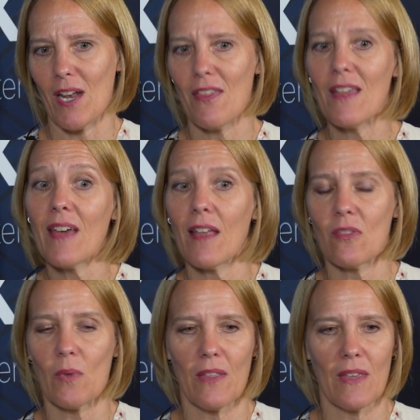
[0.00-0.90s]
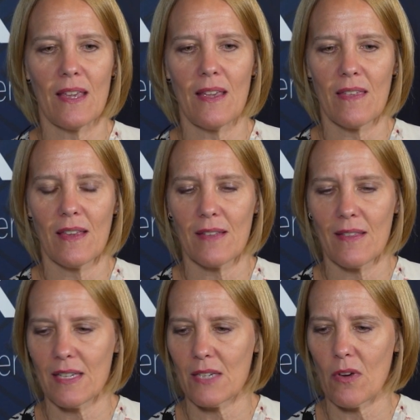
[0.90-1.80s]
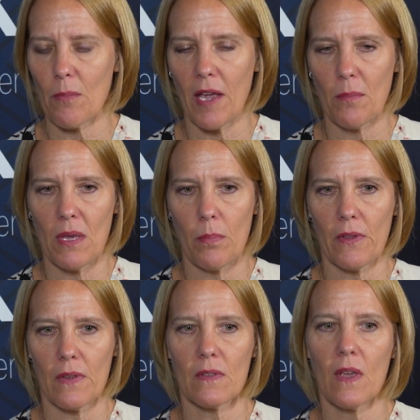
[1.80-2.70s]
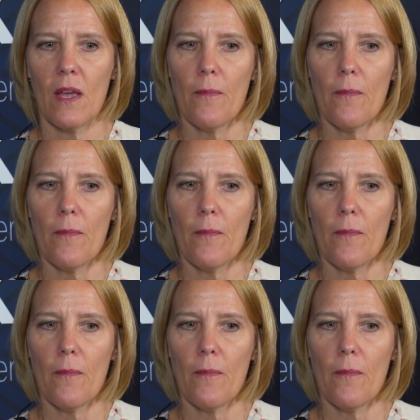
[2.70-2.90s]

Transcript: And I think that's one of the key things I like to remind people is